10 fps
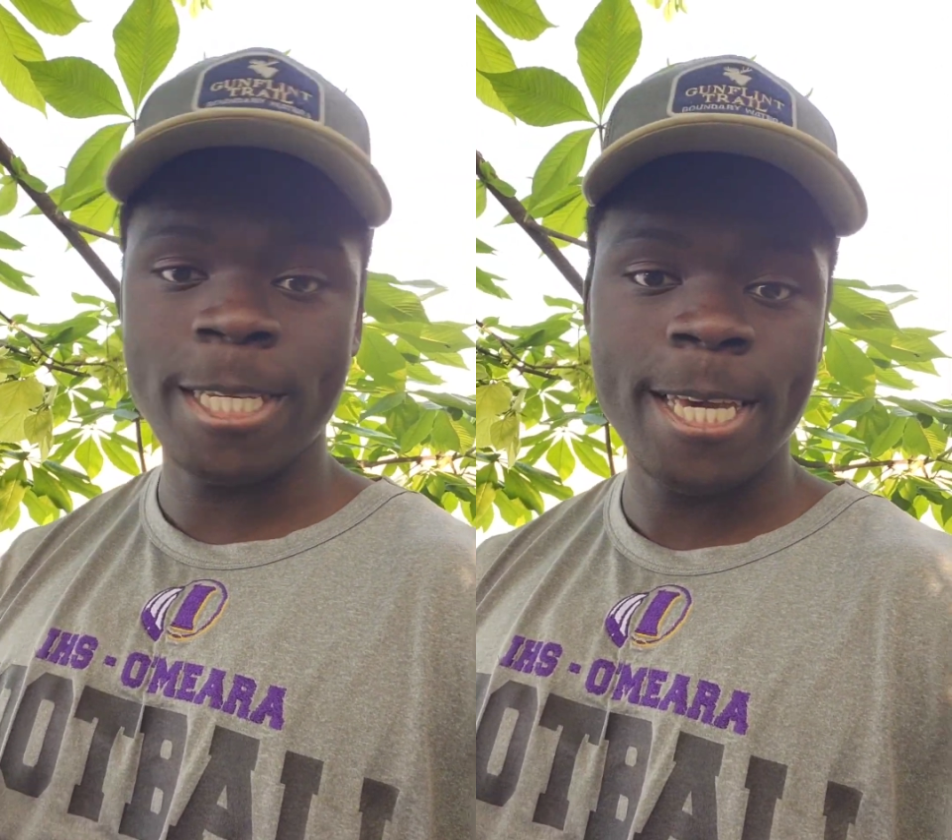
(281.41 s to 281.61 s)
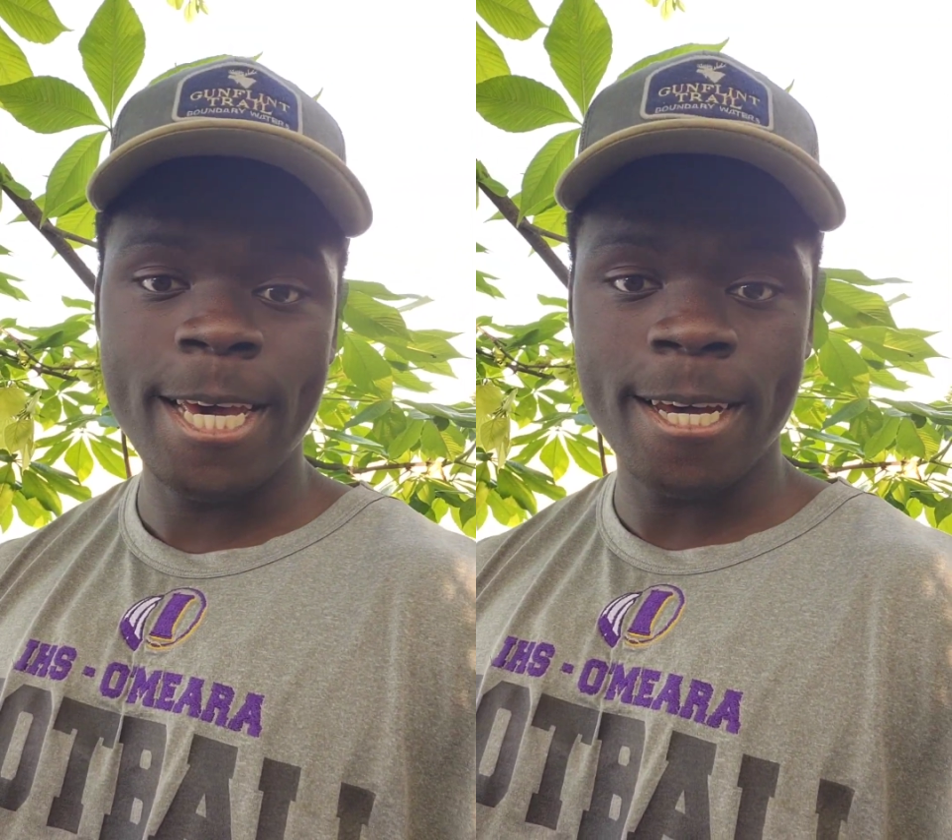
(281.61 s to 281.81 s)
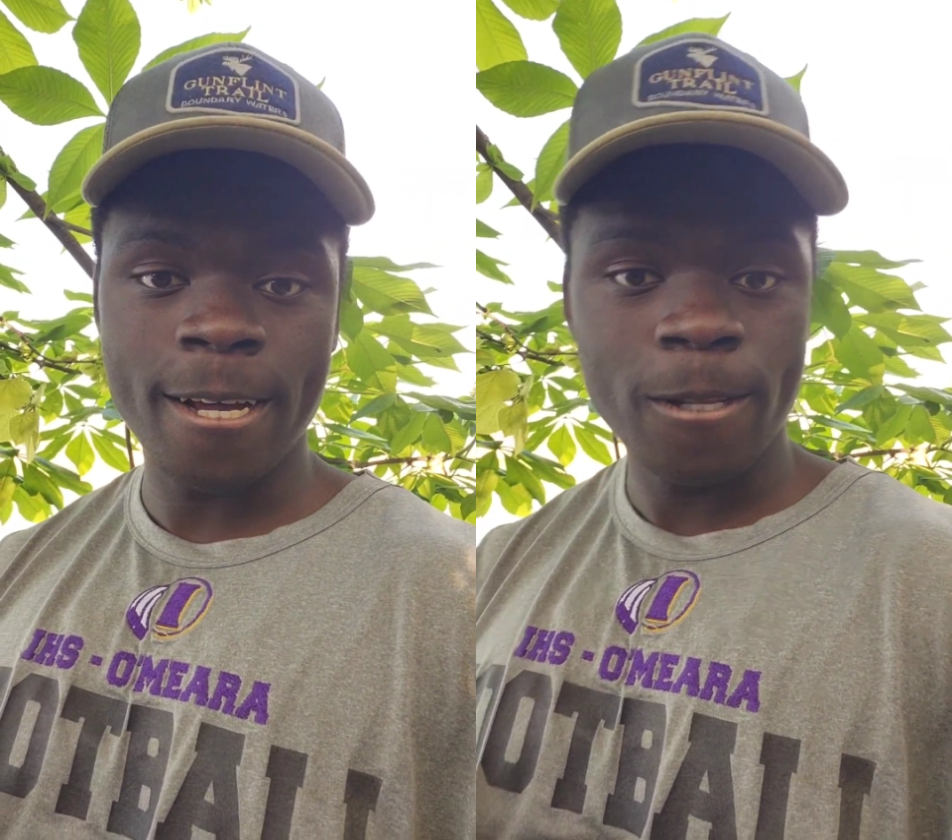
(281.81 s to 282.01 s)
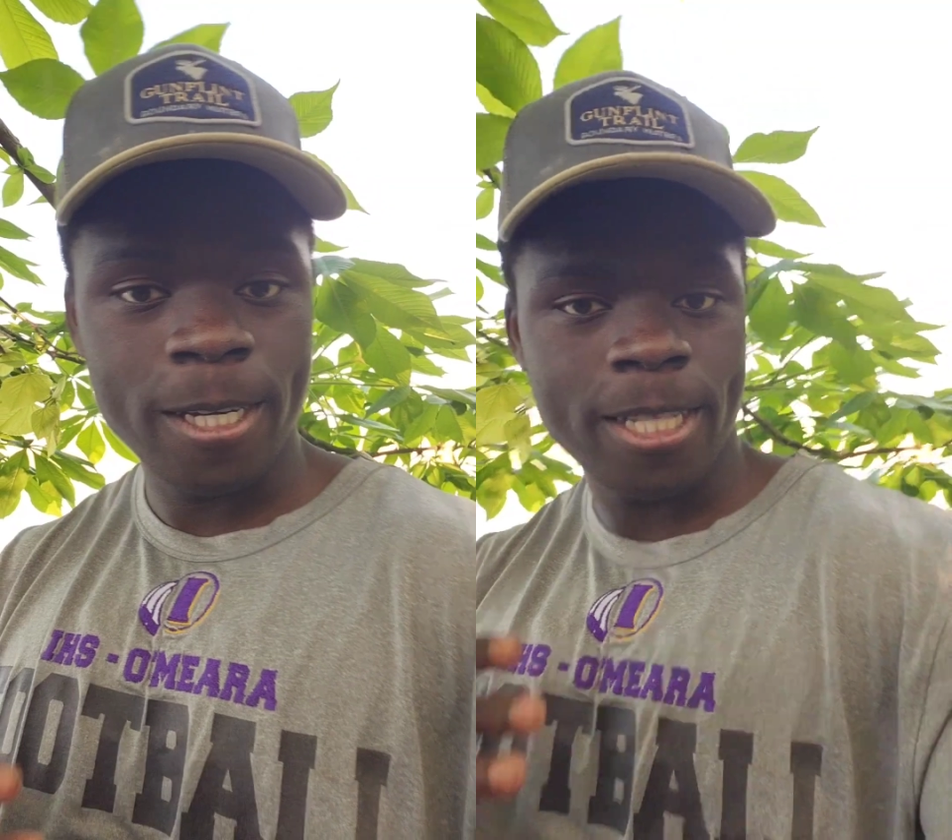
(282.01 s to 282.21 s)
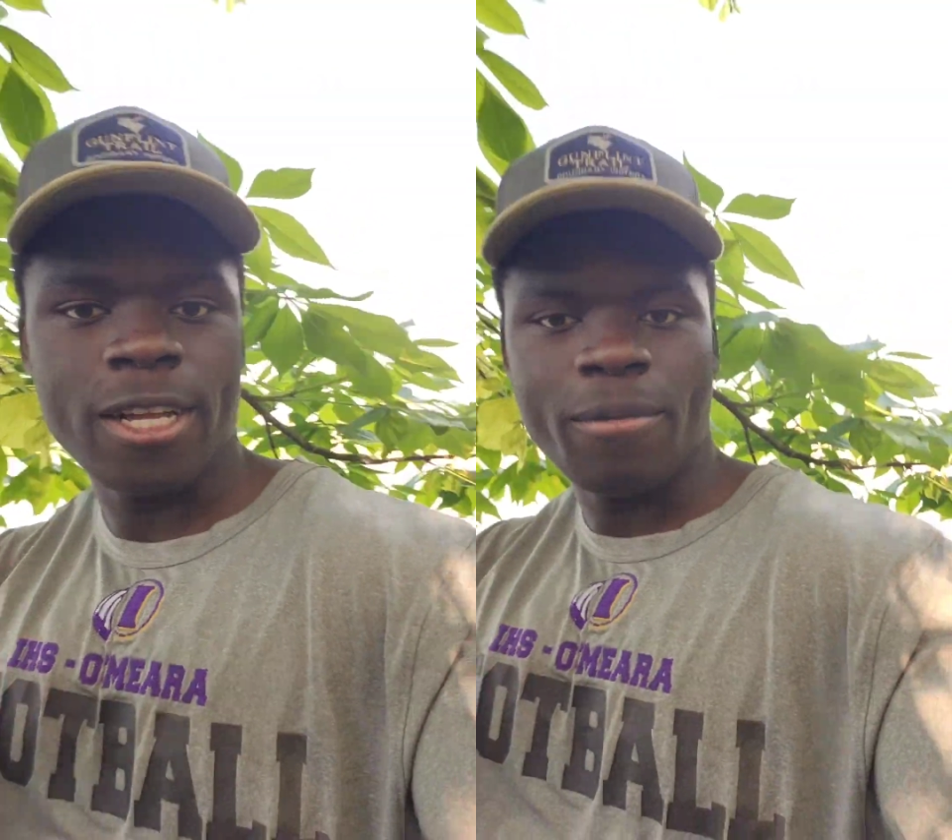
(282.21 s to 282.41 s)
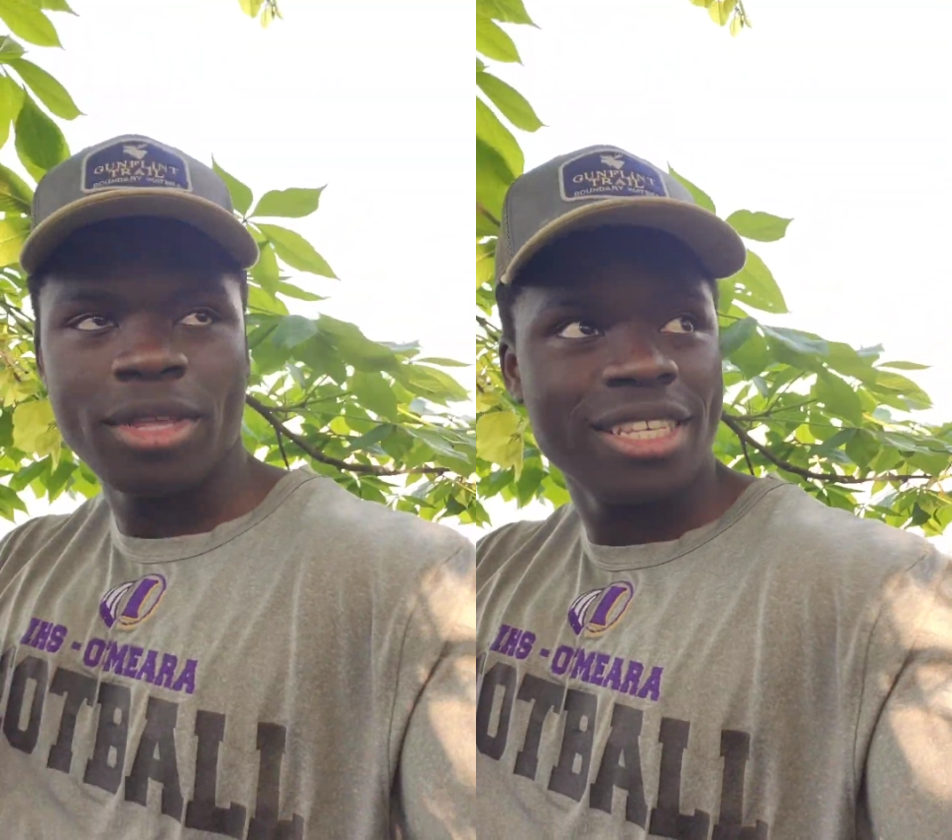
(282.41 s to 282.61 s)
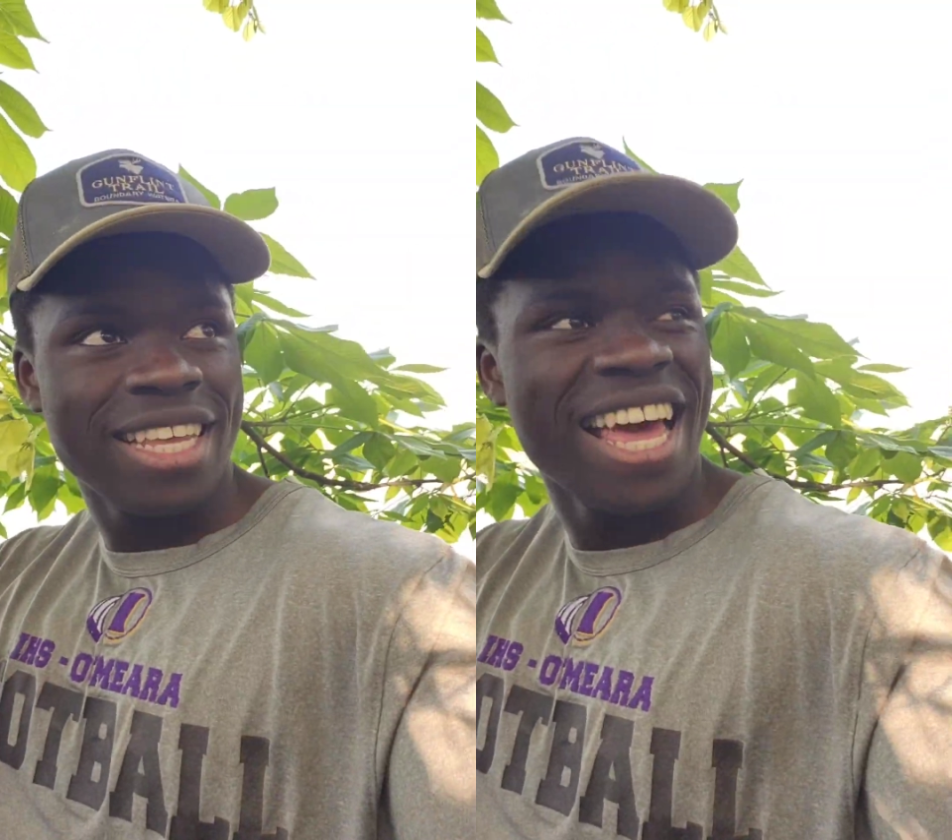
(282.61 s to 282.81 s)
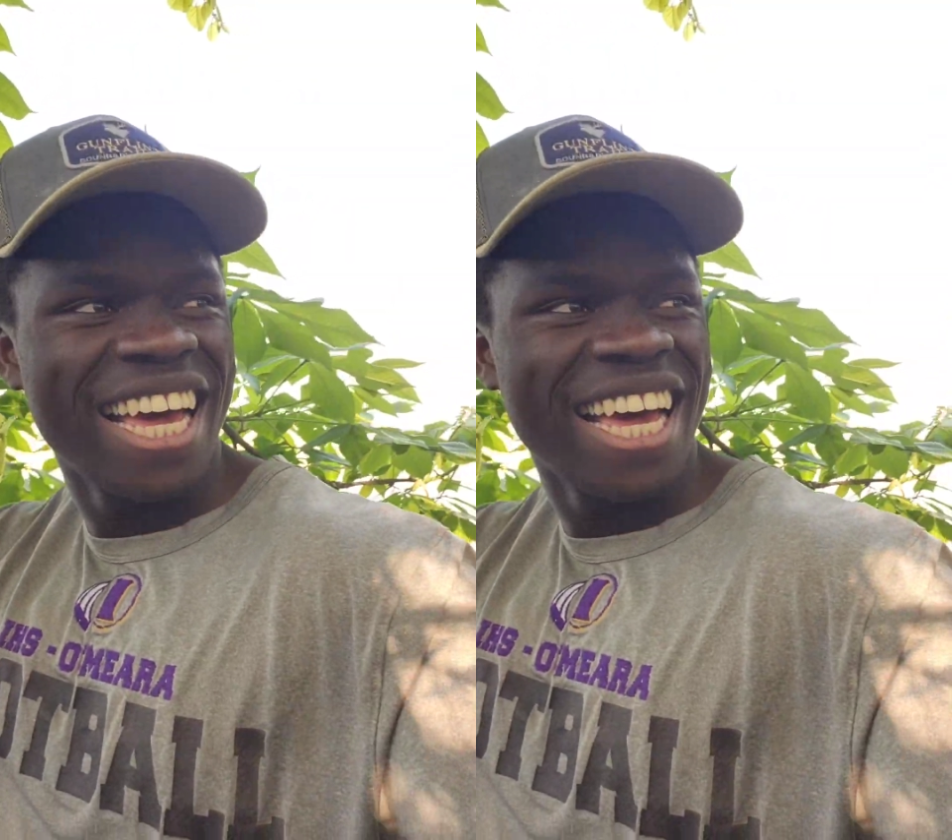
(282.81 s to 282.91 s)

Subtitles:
yeah, look at, I mean, this